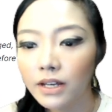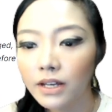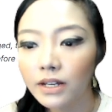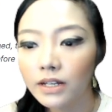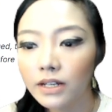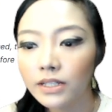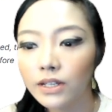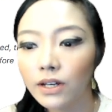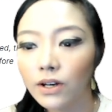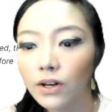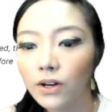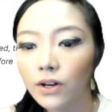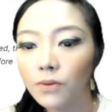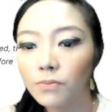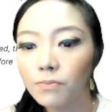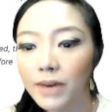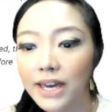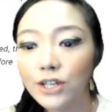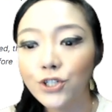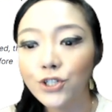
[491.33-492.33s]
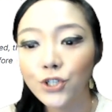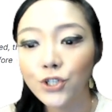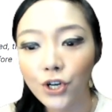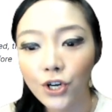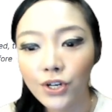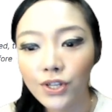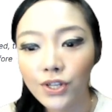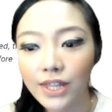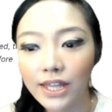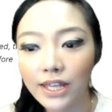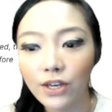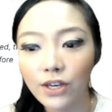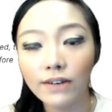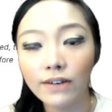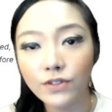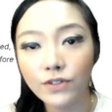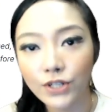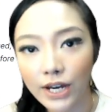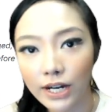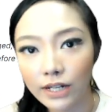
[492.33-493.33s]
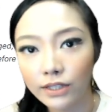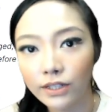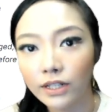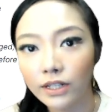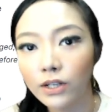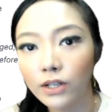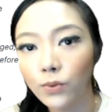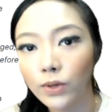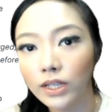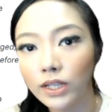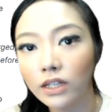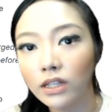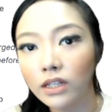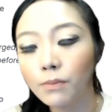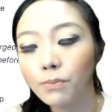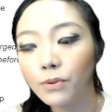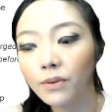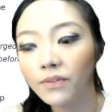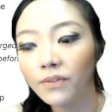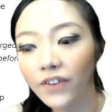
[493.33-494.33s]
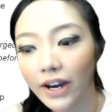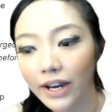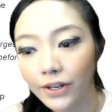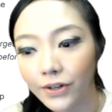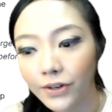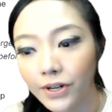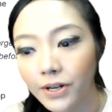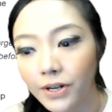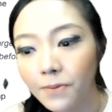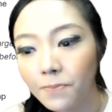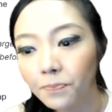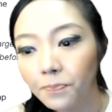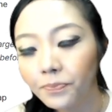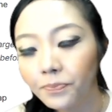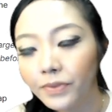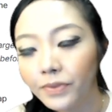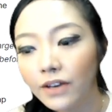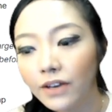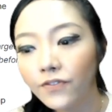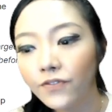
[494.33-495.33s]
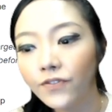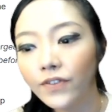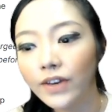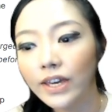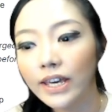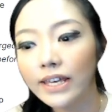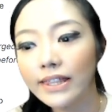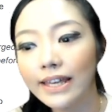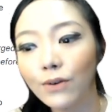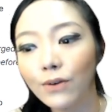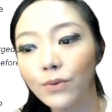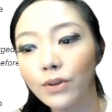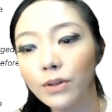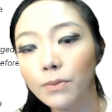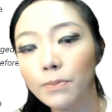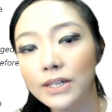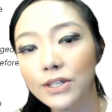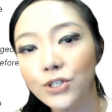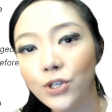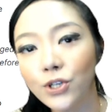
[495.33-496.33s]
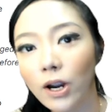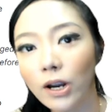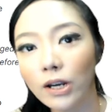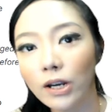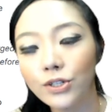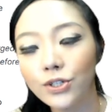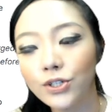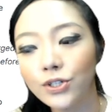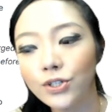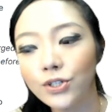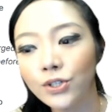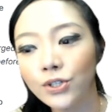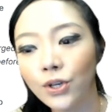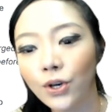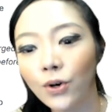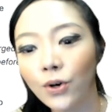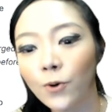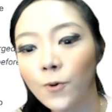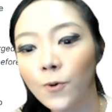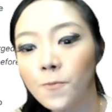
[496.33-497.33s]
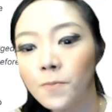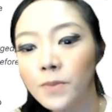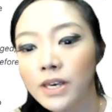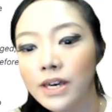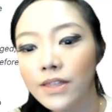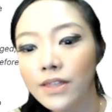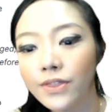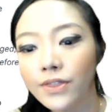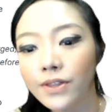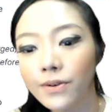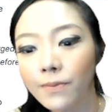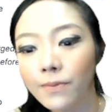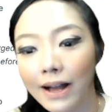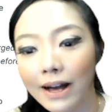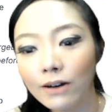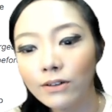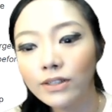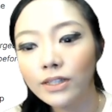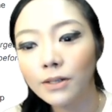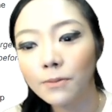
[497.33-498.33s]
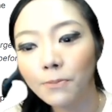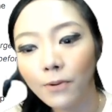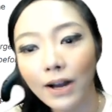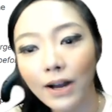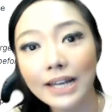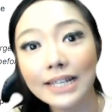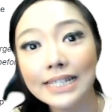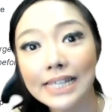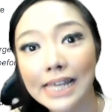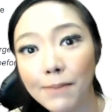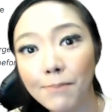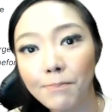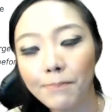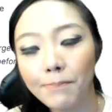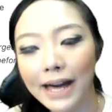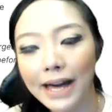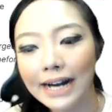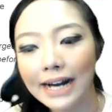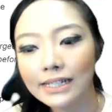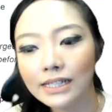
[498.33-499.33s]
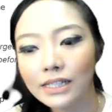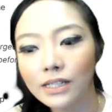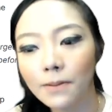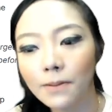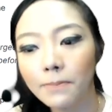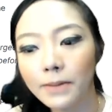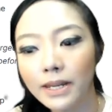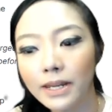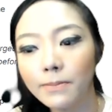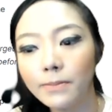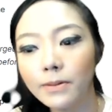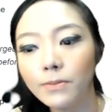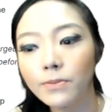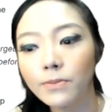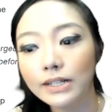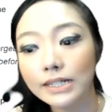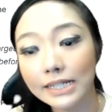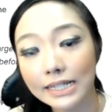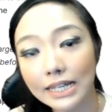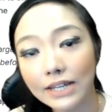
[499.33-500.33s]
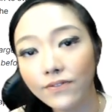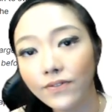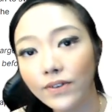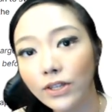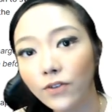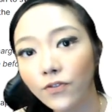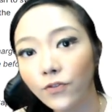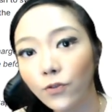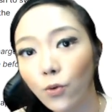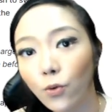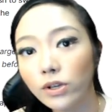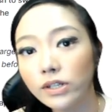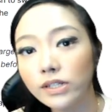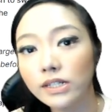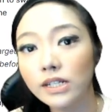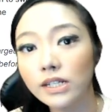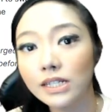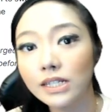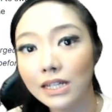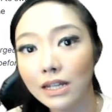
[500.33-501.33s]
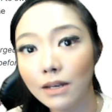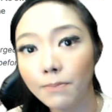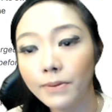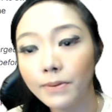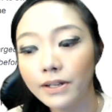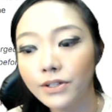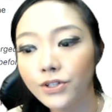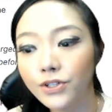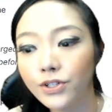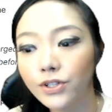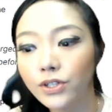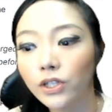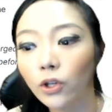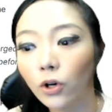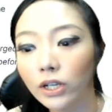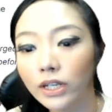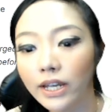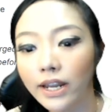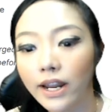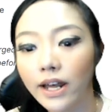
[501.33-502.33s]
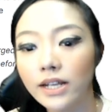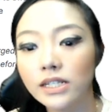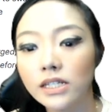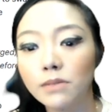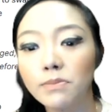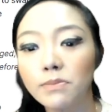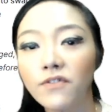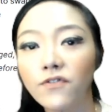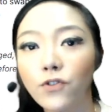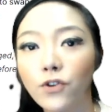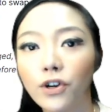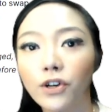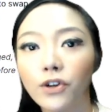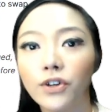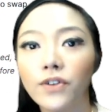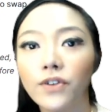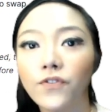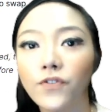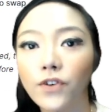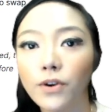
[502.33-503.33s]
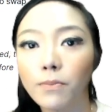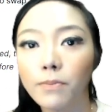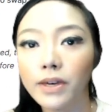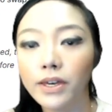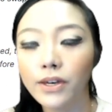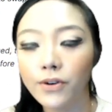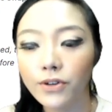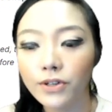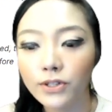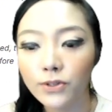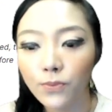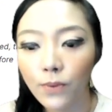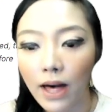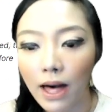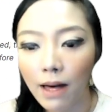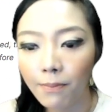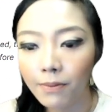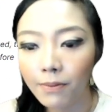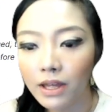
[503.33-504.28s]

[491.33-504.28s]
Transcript: so make sure that you have checked the liquidity provider fee that will be charged so the route the price impact the minimum receive and of course the slippage tolerance before confirming your swap